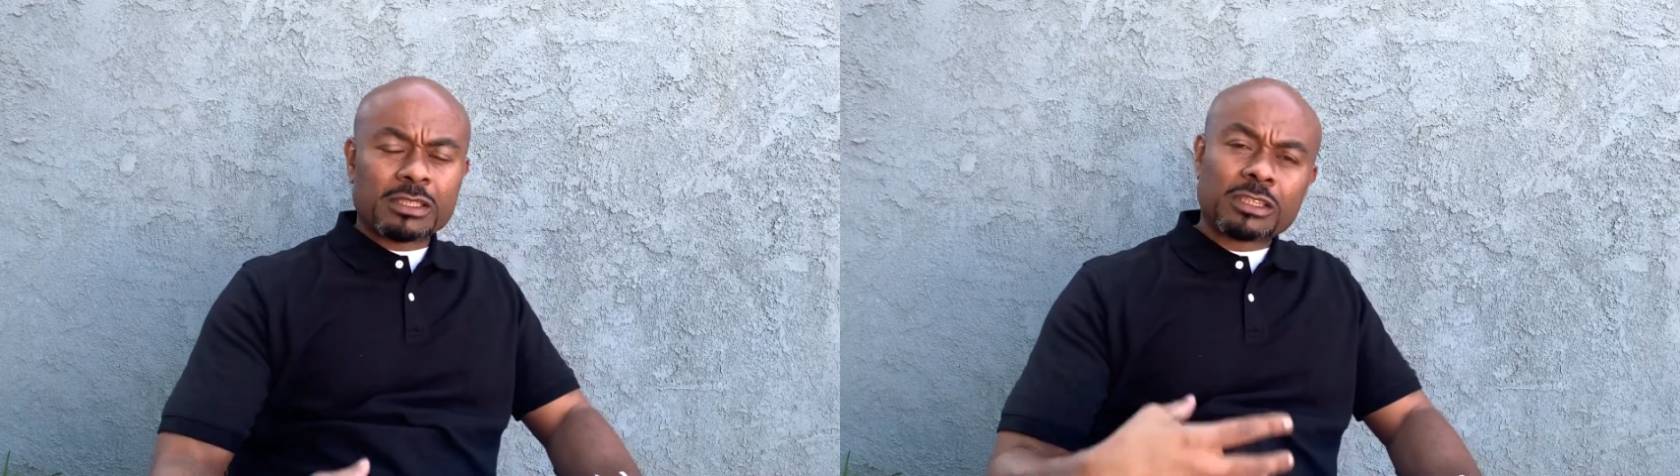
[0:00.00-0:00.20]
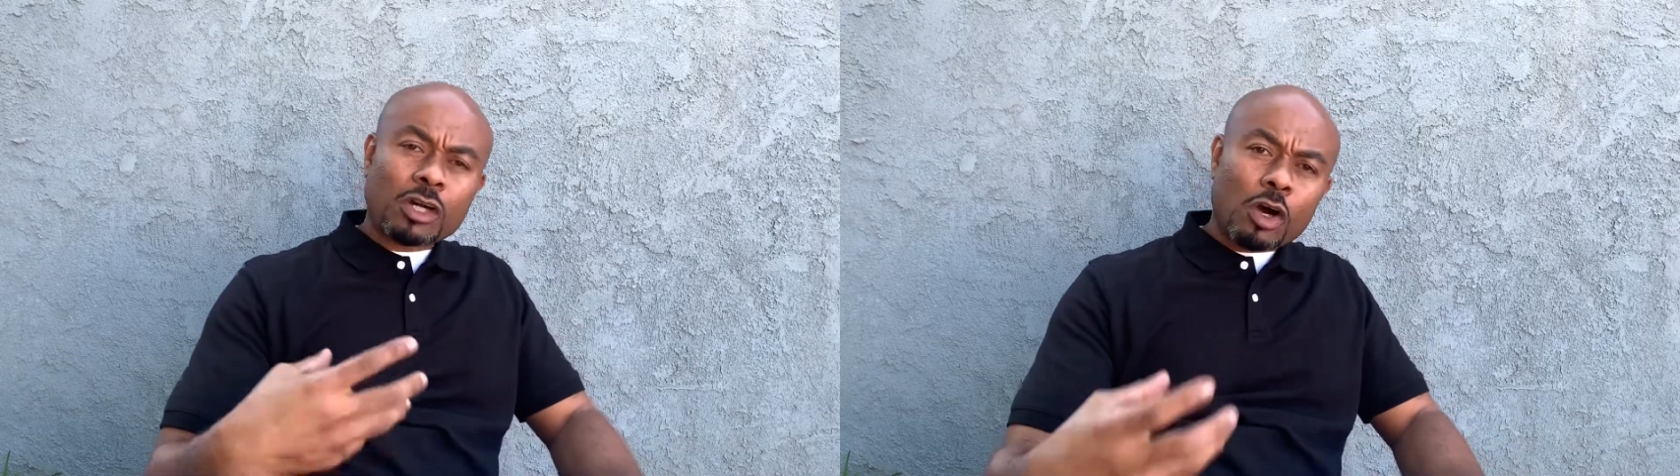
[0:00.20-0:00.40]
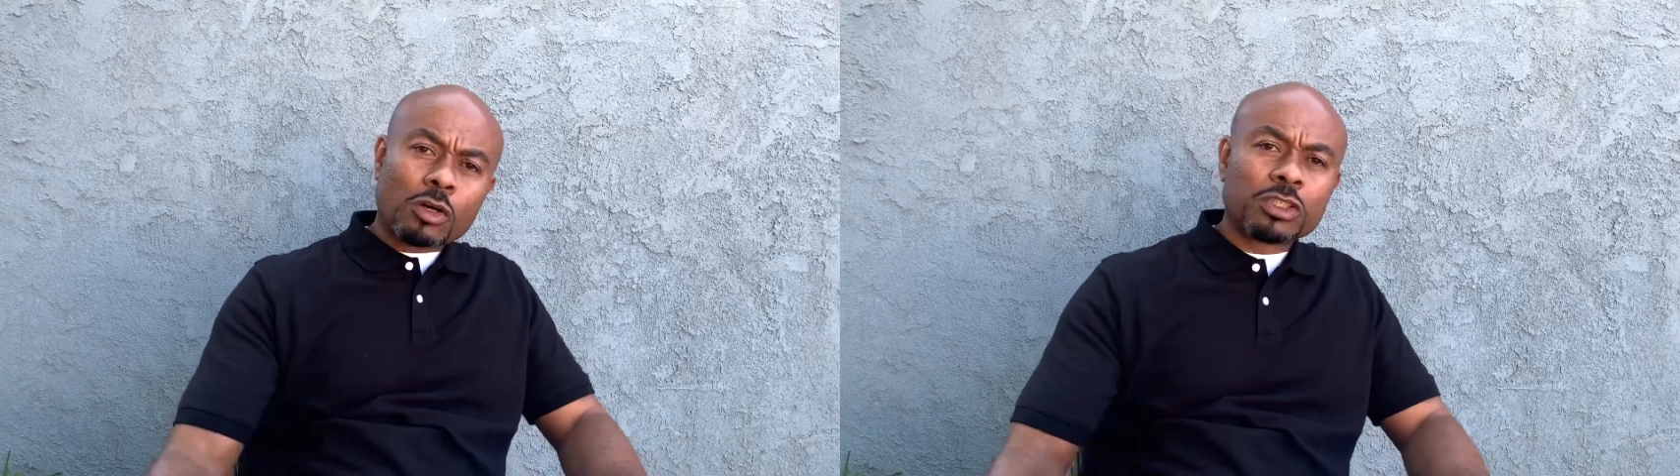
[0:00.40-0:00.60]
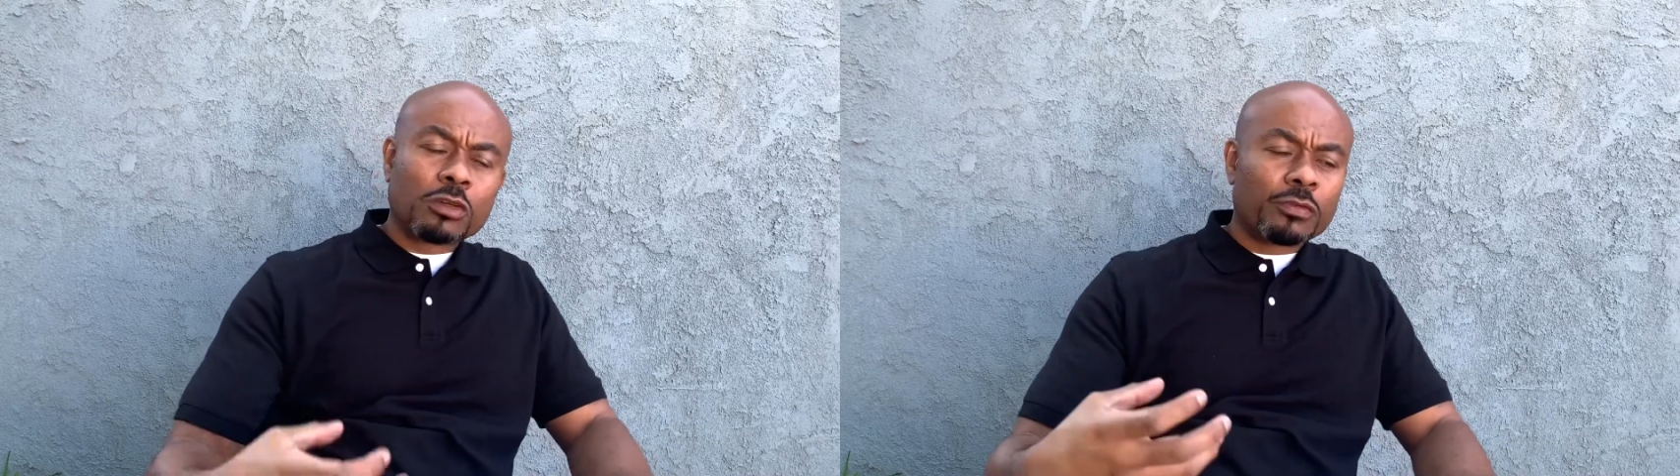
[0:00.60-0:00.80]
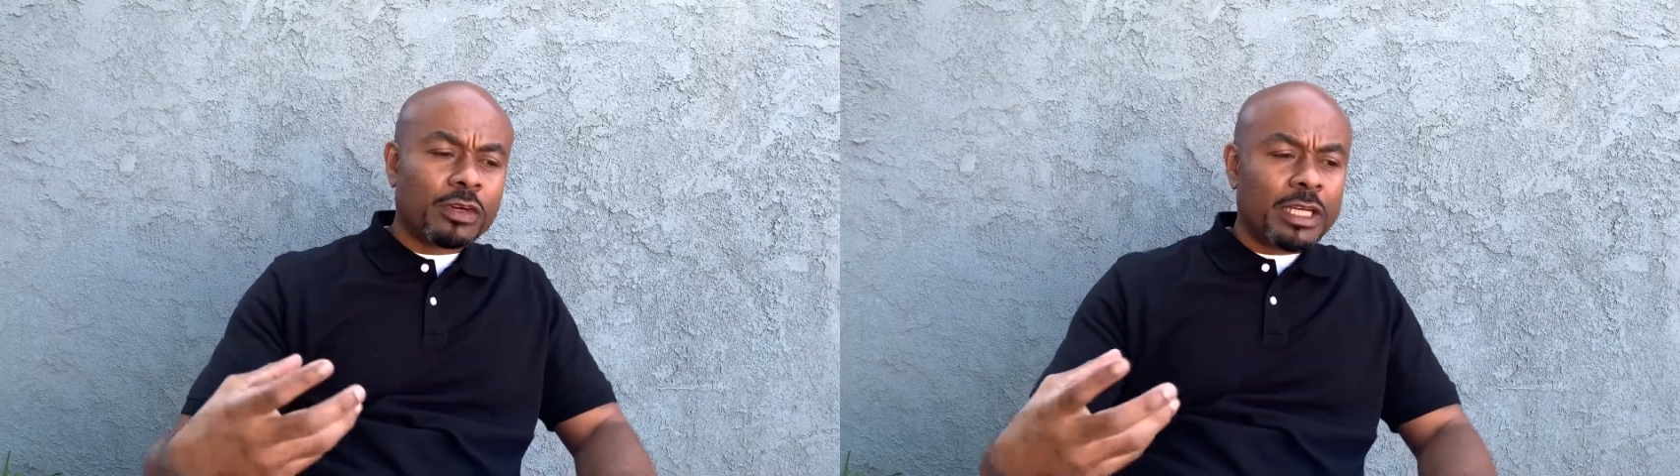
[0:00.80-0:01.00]
It's also
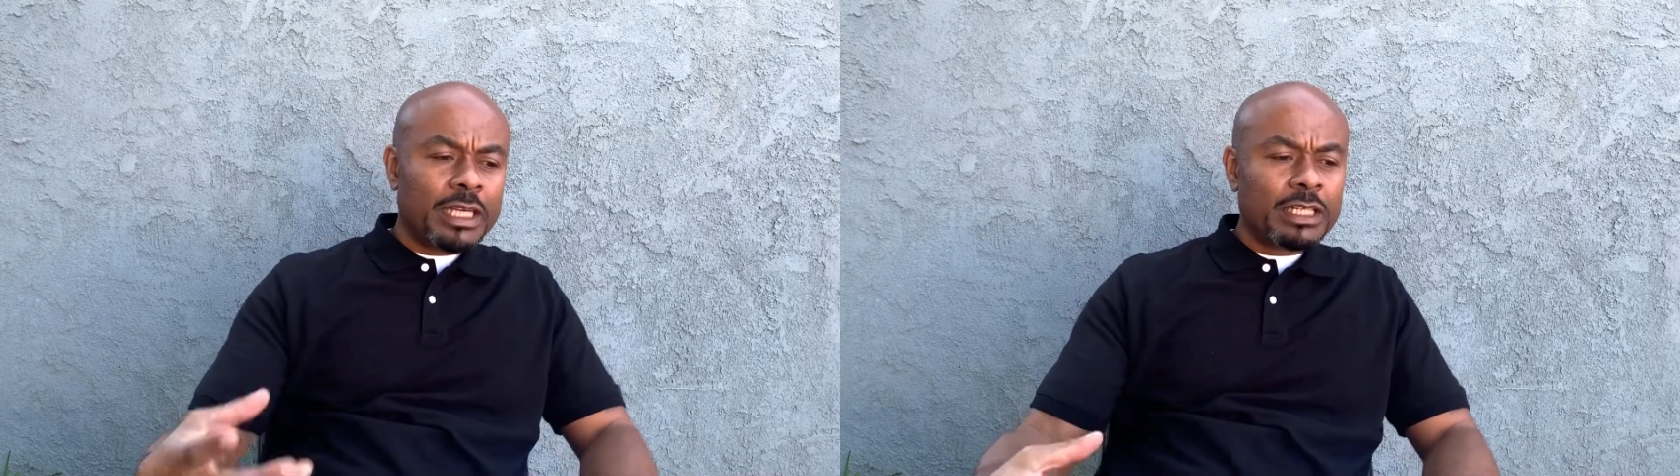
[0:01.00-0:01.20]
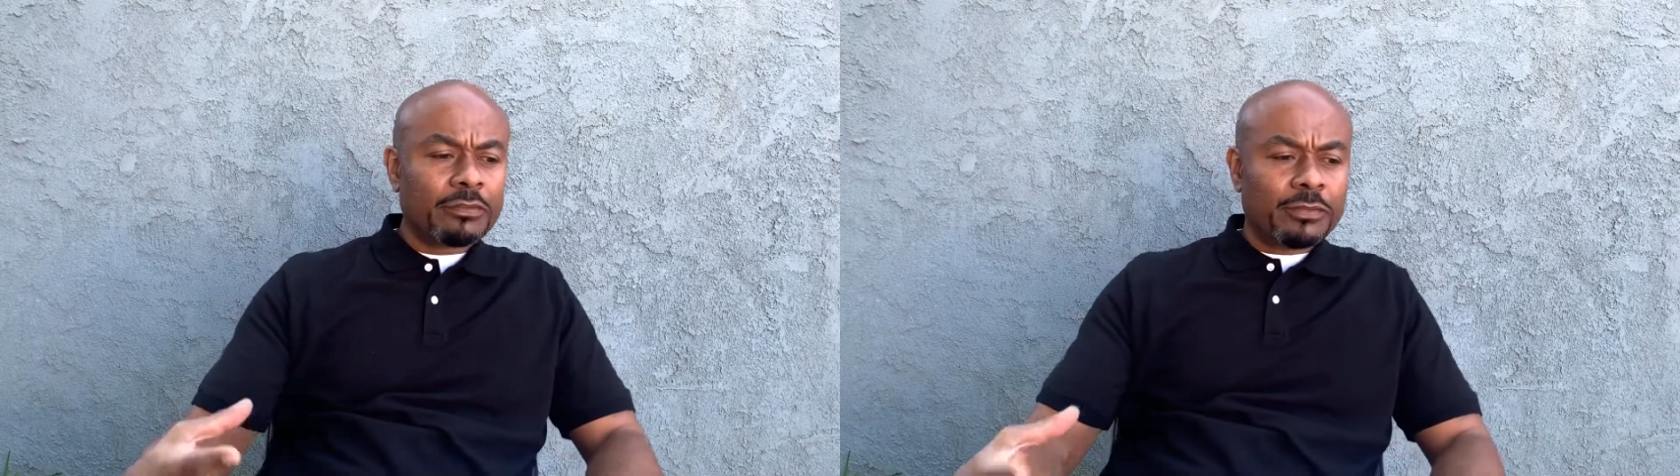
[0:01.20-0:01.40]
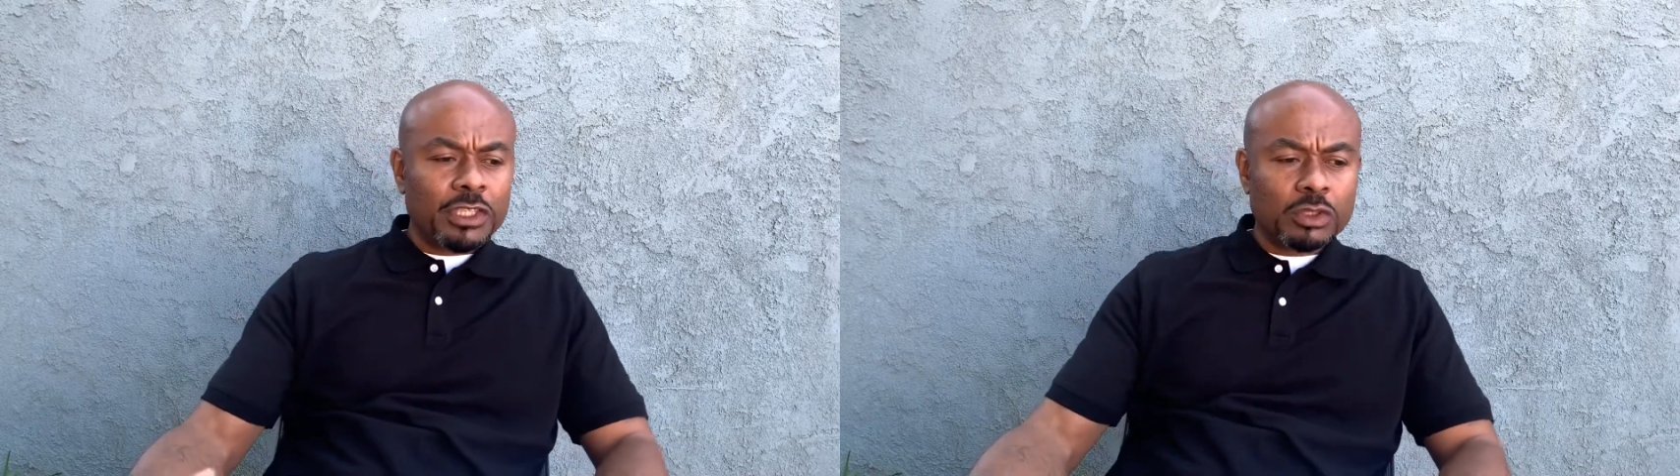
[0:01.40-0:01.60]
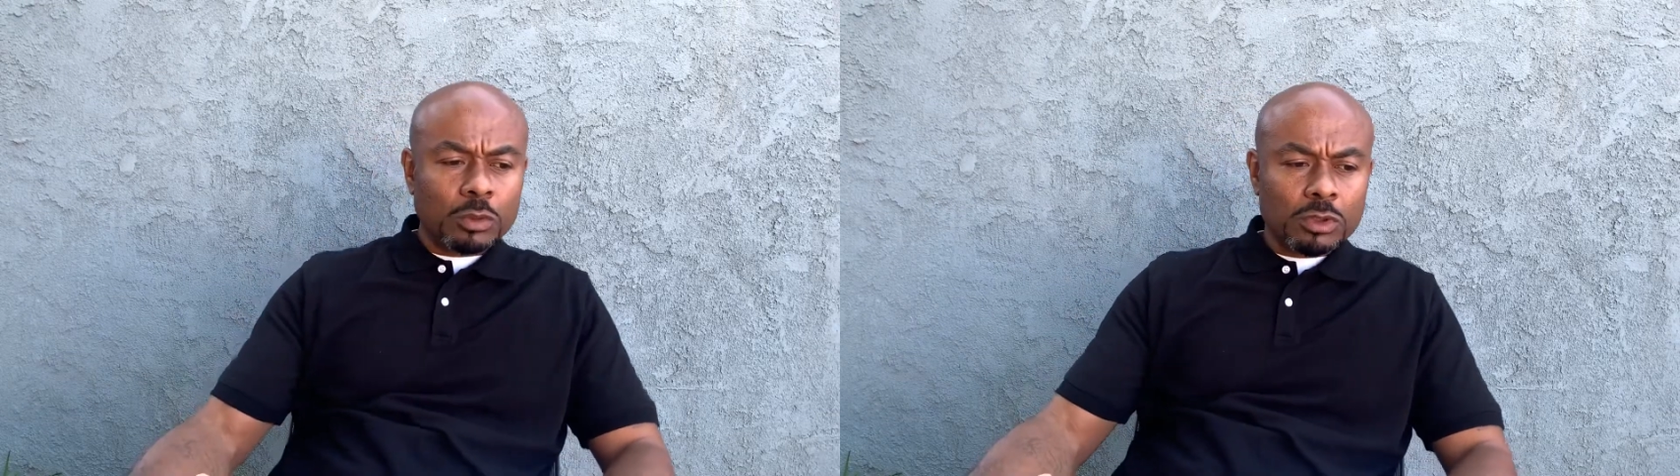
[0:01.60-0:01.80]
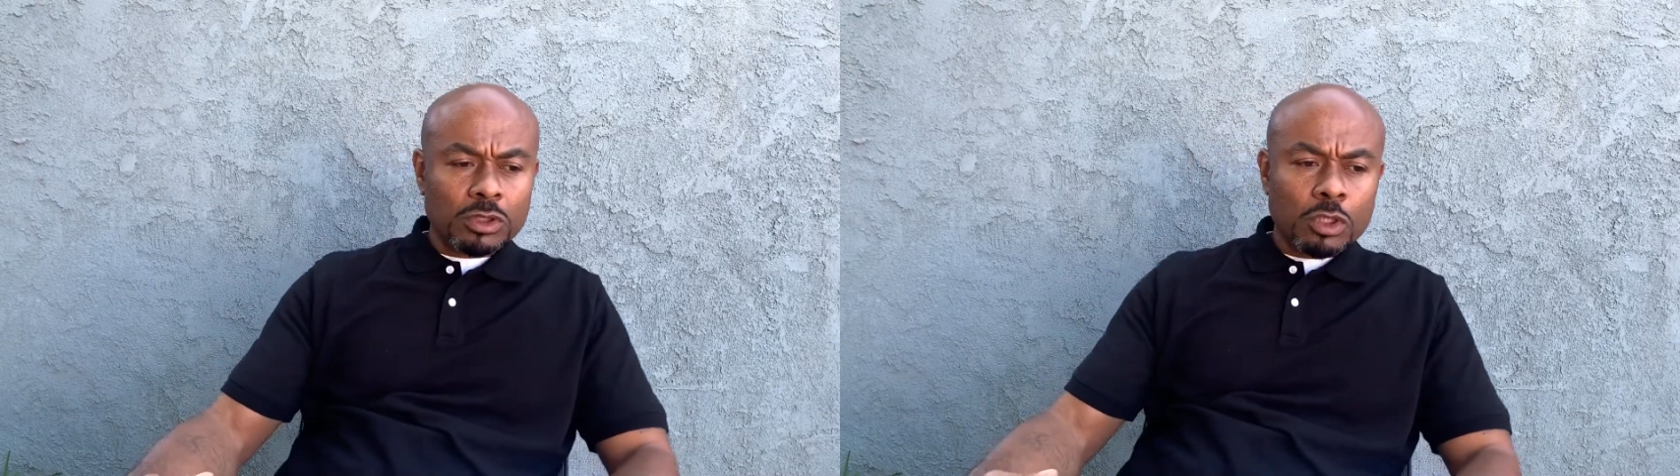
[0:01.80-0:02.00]
for
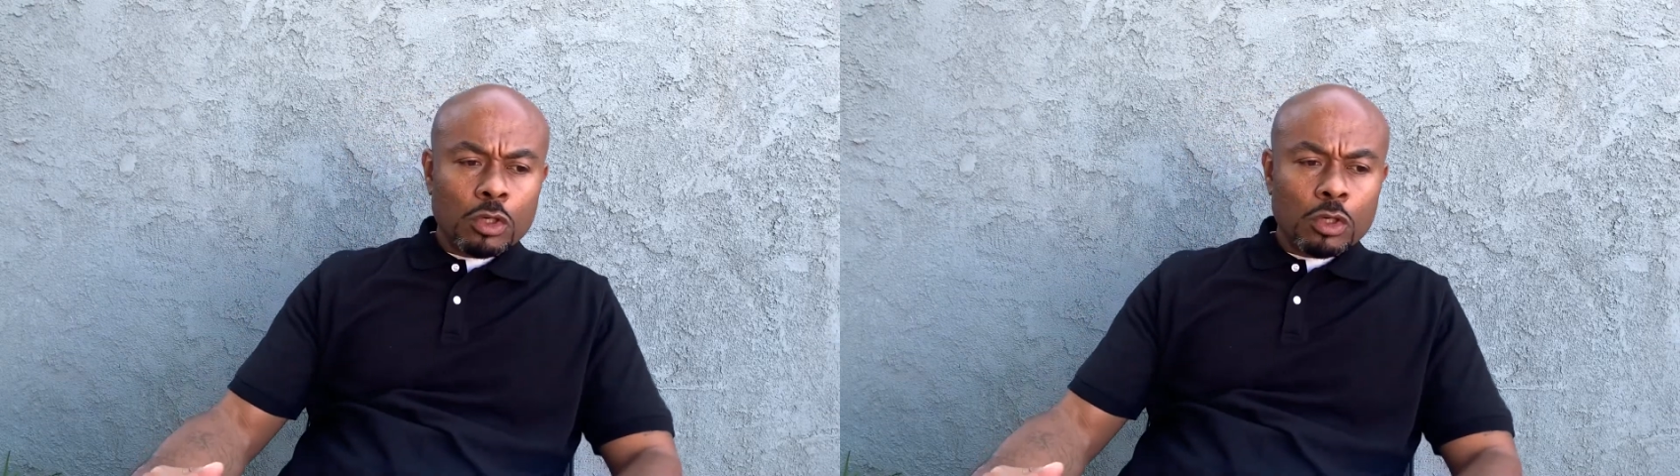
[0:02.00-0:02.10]
individuals